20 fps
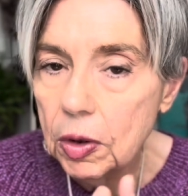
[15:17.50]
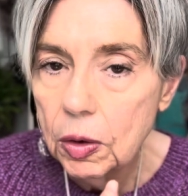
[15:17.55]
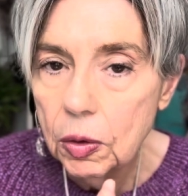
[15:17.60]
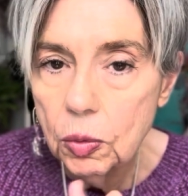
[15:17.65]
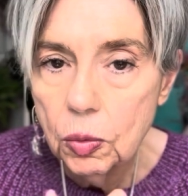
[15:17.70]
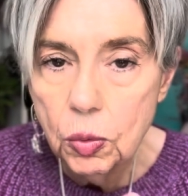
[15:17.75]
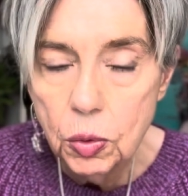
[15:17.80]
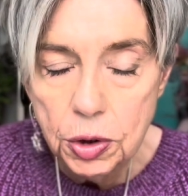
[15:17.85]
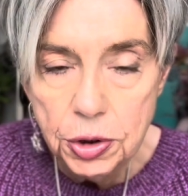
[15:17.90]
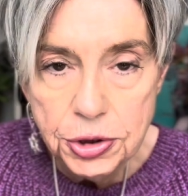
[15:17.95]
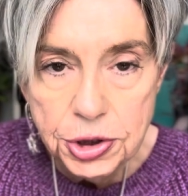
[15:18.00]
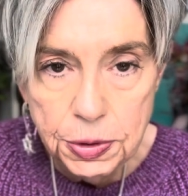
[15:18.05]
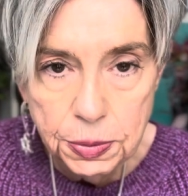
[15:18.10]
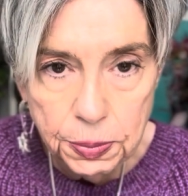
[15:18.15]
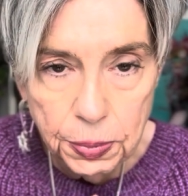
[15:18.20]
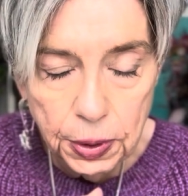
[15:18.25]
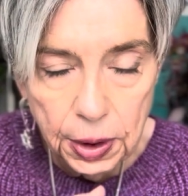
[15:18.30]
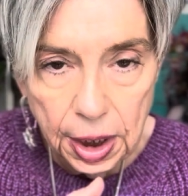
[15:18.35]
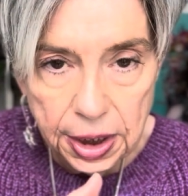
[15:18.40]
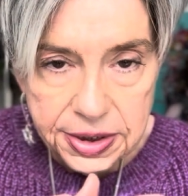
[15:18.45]
were to
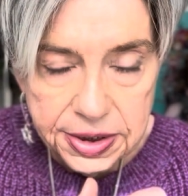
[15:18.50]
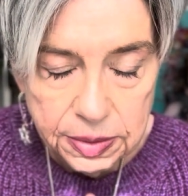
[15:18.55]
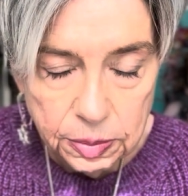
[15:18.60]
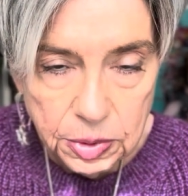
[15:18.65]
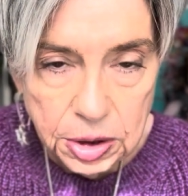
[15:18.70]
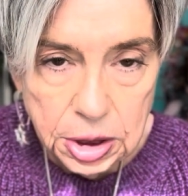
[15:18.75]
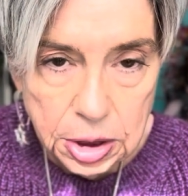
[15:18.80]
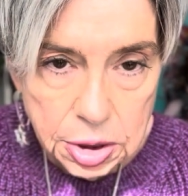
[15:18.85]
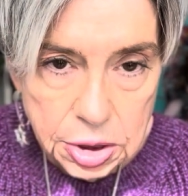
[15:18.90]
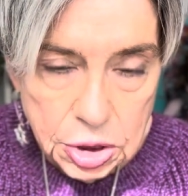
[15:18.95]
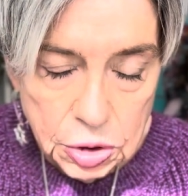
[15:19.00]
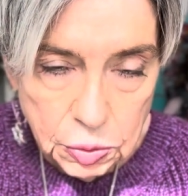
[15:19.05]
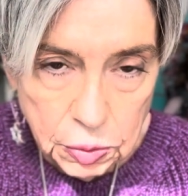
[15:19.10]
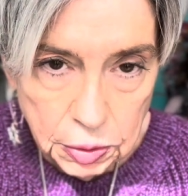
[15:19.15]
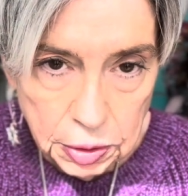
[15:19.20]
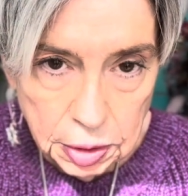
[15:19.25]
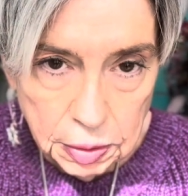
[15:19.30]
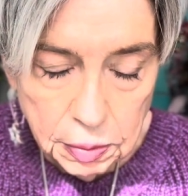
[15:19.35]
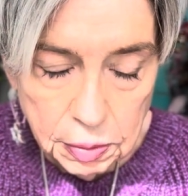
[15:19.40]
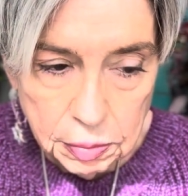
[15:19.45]
apply some heat to
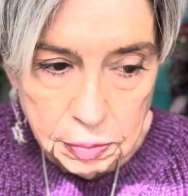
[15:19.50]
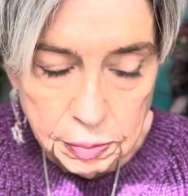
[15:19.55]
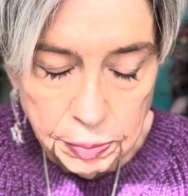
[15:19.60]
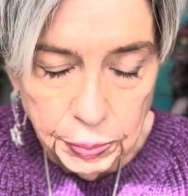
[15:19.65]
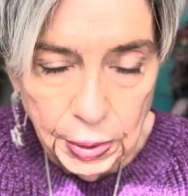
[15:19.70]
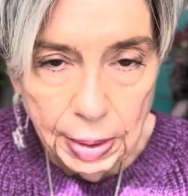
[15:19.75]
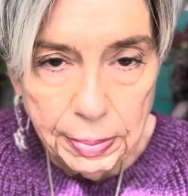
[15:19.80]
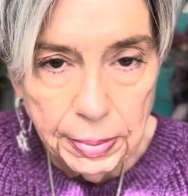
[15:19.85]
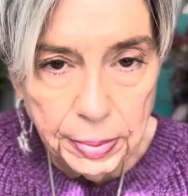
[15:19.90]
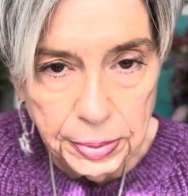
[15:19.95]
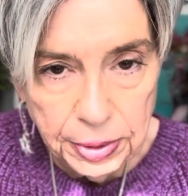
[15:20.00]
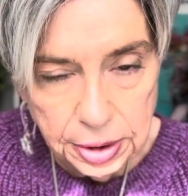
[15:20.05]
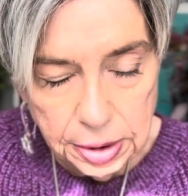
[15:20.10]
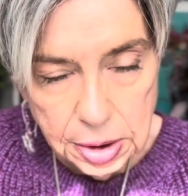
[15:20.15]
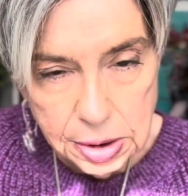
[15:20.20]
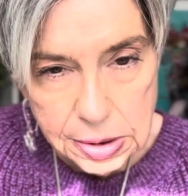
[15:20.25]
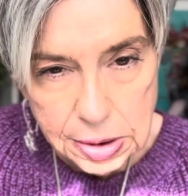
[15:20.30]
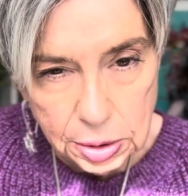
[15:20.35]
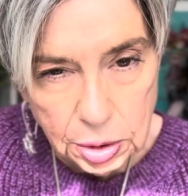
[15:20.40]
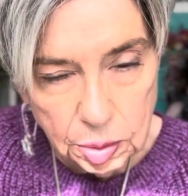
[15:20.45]
it, probably it
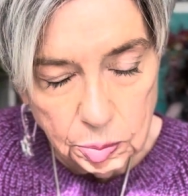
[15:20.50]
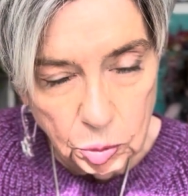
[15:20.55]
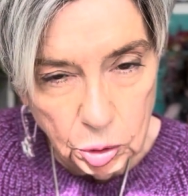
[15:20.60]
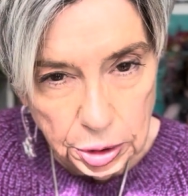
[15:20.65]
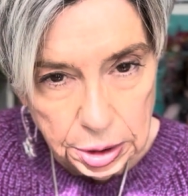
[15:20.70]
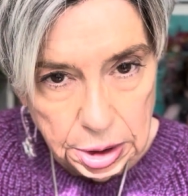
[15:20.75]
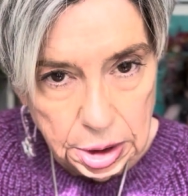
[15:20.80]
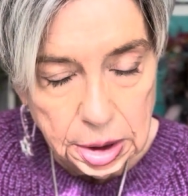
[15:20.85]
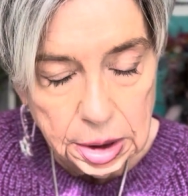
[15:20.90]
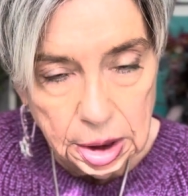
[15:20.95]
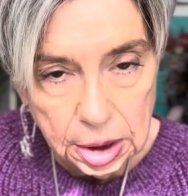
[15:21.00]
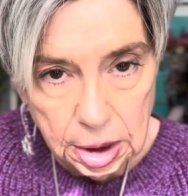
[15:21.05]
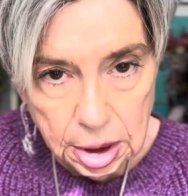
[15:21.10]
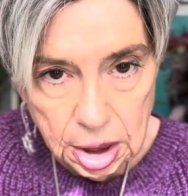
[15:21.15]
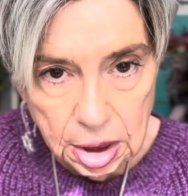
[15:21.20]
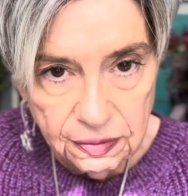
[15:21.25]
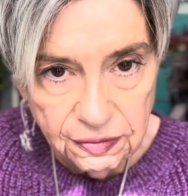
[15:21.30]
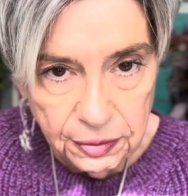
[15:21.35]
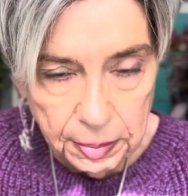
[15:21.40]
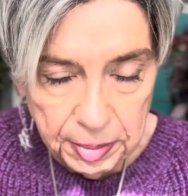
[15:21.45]
needs a little more heat than the
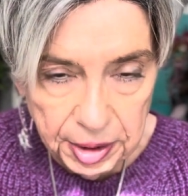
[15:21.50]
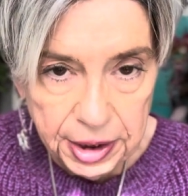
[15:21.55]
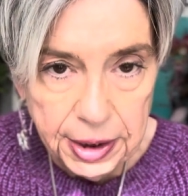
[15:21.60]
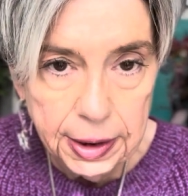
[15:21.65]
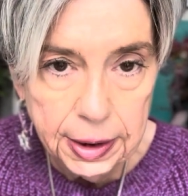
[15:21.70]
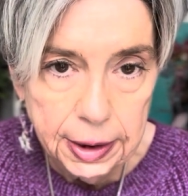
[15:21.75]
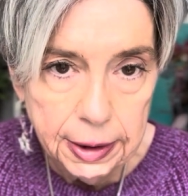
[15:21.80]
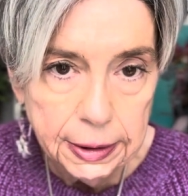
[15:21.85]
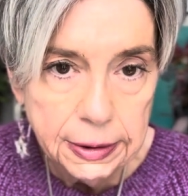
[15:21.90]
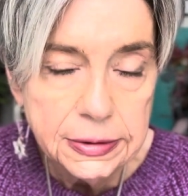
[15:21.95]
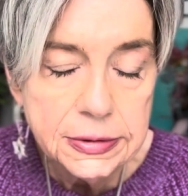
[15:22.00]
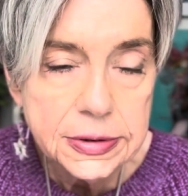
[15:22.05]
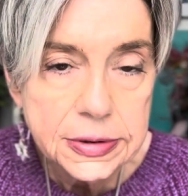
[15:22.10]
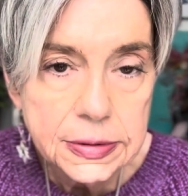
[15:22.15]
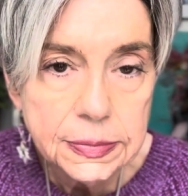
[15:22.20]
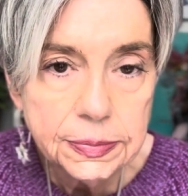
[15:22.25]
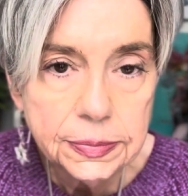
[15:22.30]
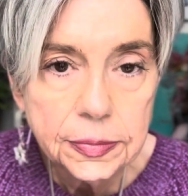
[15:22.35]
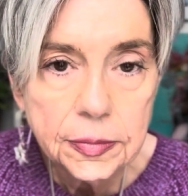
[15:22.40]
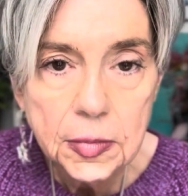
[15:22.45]
heat from my hands,
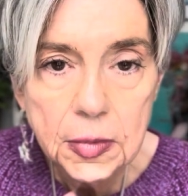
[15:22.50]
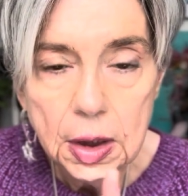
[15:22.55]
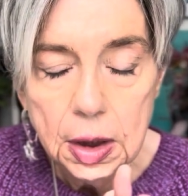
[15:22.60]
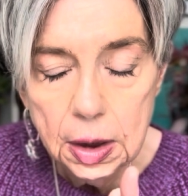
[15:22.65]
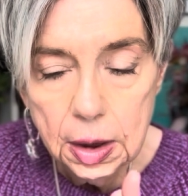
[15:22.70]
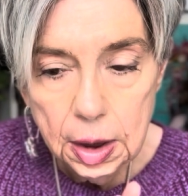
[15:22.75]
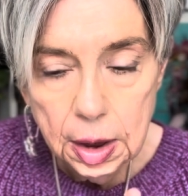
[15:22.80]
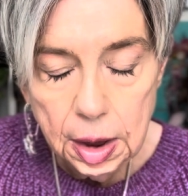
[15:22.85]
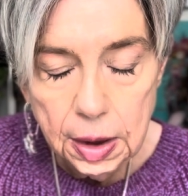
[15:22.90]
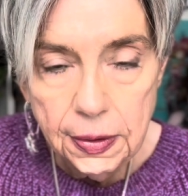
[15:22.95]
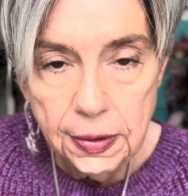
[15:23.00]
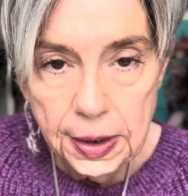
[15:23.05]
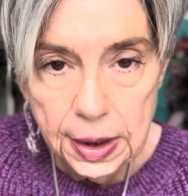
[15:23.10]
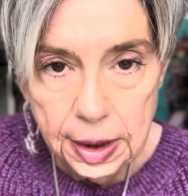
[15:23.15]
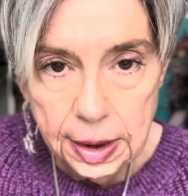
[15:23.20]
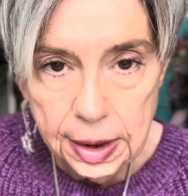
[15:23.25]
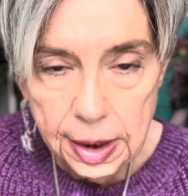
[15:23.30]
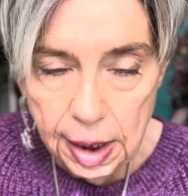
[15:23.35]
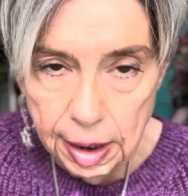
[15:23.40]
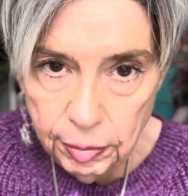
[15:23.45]

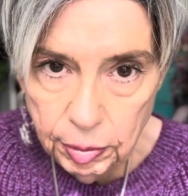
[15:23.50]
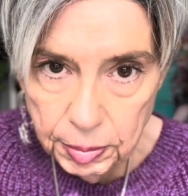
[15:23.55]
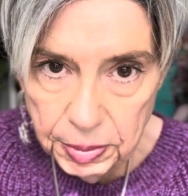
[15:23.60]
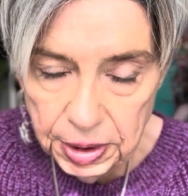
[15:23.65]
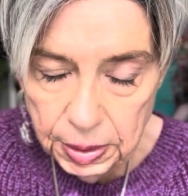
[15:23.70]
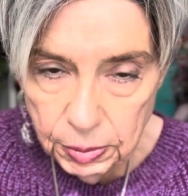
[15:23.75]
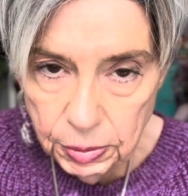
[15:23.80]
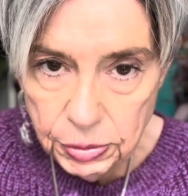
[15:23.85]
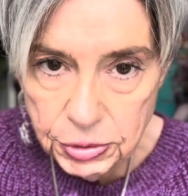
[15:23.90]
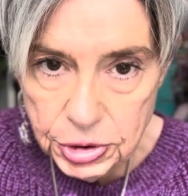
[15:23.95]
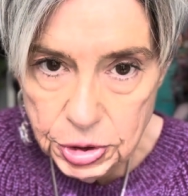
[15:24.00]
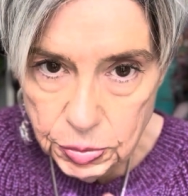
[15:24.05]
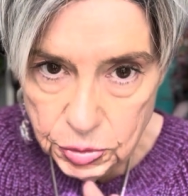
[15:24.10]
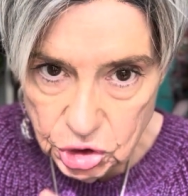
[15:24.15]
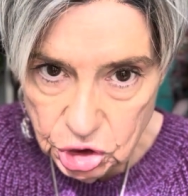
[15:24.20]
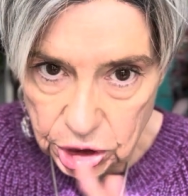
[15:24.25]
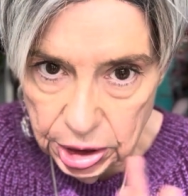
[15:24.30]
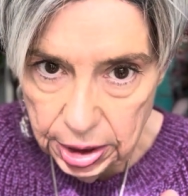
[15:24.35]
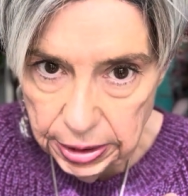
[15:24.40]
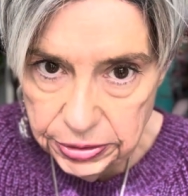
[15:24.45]
then I will be able to
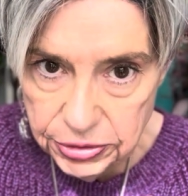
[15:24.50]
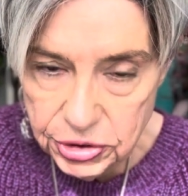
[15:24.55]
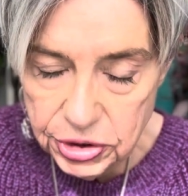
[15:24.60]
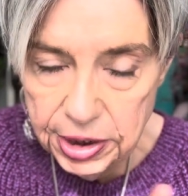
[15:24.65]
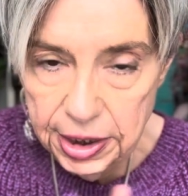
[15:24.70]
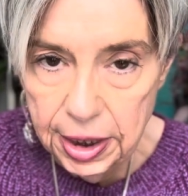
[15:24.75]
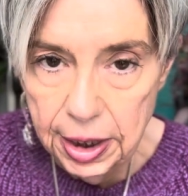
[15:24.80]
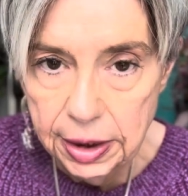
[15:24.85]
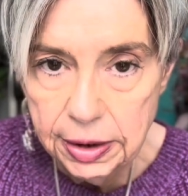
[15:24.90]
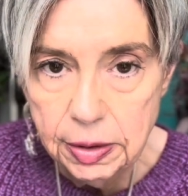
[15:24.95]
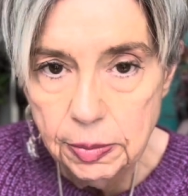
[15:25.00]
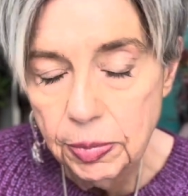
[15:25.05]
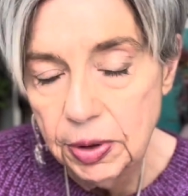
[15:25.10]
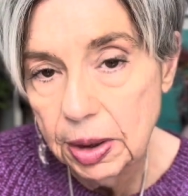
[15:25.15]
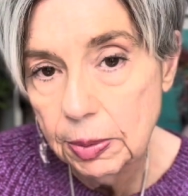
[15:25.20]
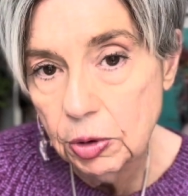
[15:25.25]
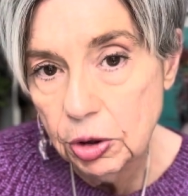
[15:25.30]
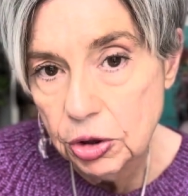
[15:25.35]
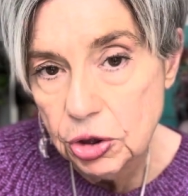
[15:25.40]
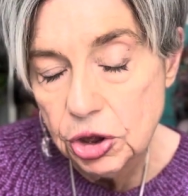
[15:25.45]
change that. But I'm
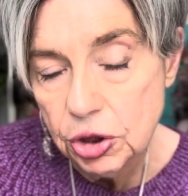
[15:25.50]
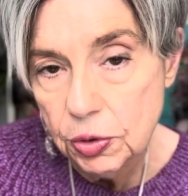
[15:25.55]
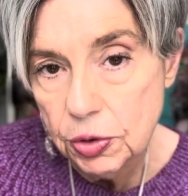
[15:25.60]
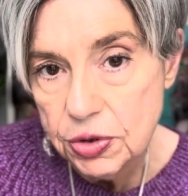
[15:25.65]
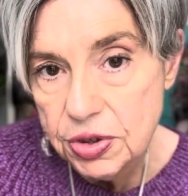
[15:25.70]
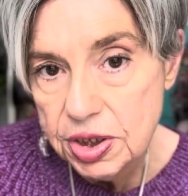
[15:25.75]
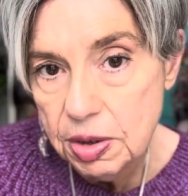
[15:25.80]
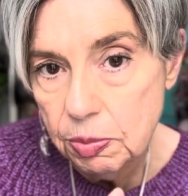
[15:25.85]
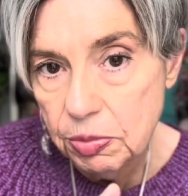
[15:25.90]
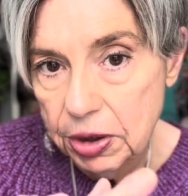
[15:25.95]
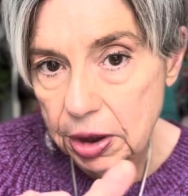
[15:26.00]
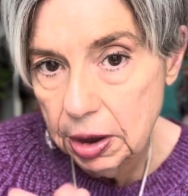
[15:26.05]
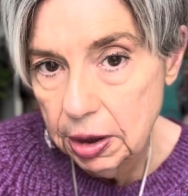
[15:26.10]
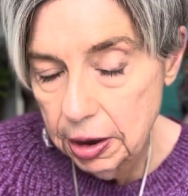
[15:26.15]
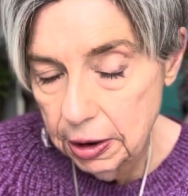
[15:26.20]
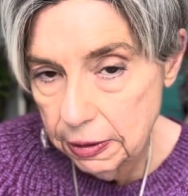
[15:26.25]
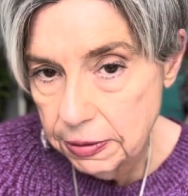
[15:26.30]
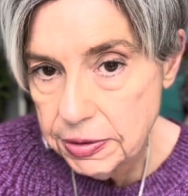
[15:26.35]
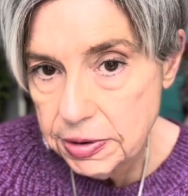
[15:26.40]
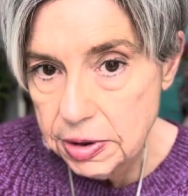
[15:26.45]
going to show you something
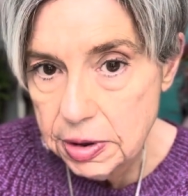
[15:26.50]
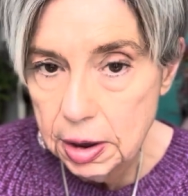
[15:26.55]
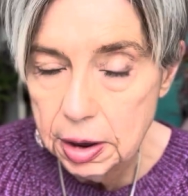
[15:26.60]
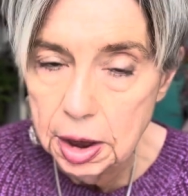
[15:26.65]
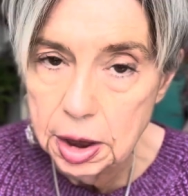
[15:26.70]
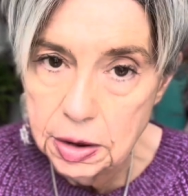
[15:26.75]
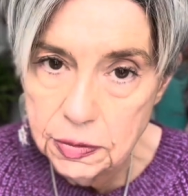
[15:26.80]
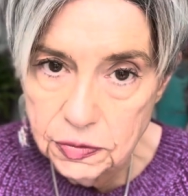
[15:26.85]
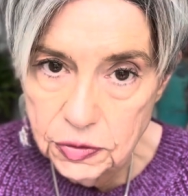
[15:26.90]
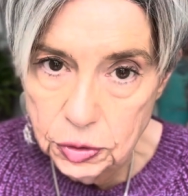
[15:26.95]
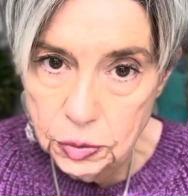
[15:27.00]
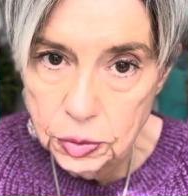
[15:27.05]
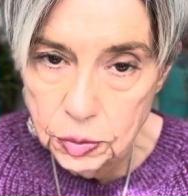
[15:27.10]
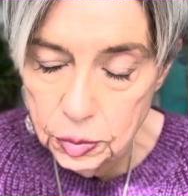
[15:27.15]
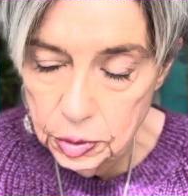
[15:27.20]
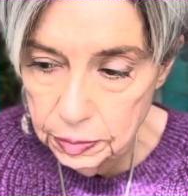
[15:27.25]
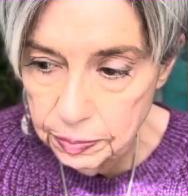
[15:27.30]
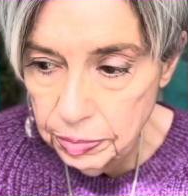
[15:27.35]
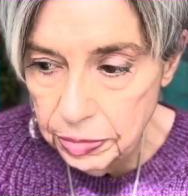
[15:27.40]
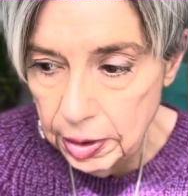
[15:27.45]
else that I do to
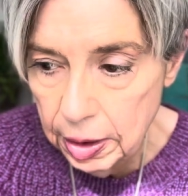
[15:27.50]
it.